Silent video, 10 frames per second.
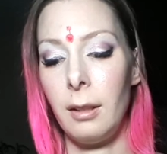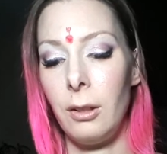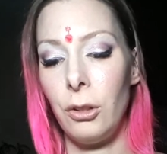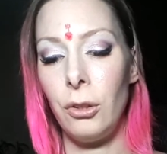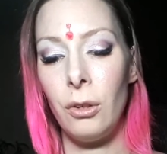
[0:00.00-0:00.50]

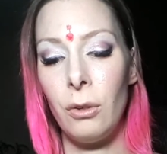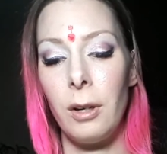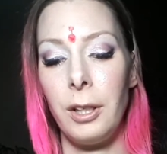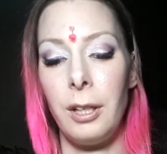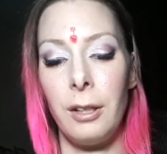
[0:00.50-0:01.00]
You are
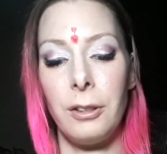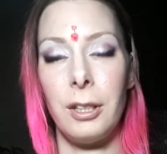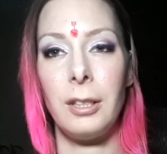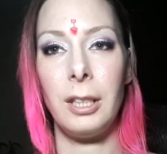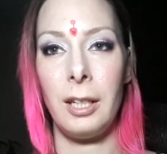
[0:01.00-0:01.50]
here to
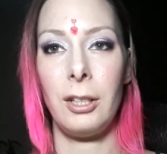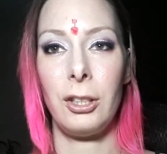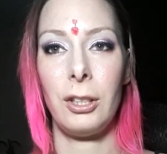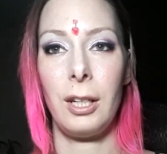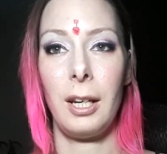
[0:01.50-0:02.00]

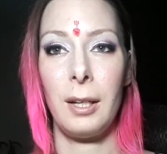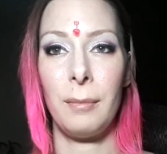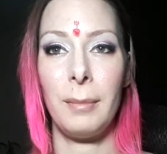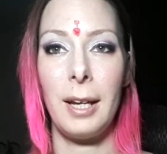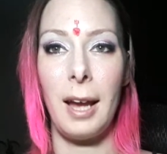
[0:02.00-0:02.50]
teach
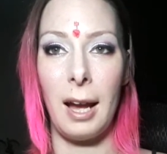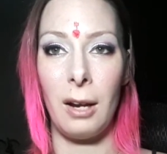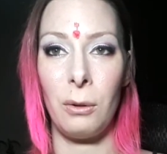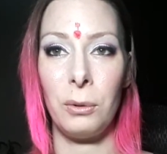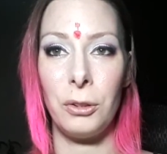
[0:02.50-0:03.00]
him
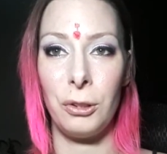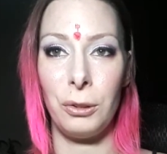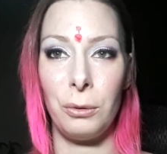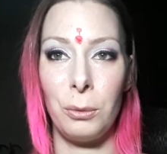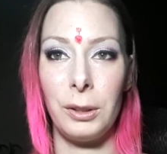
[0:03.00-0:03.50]
how
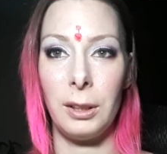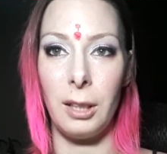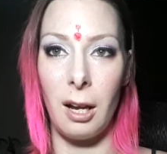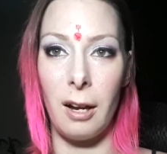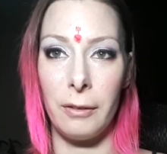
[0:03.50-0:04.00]
to
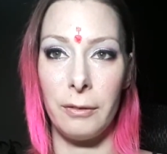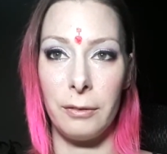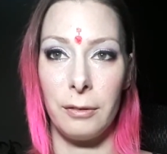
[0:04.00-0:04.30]
love.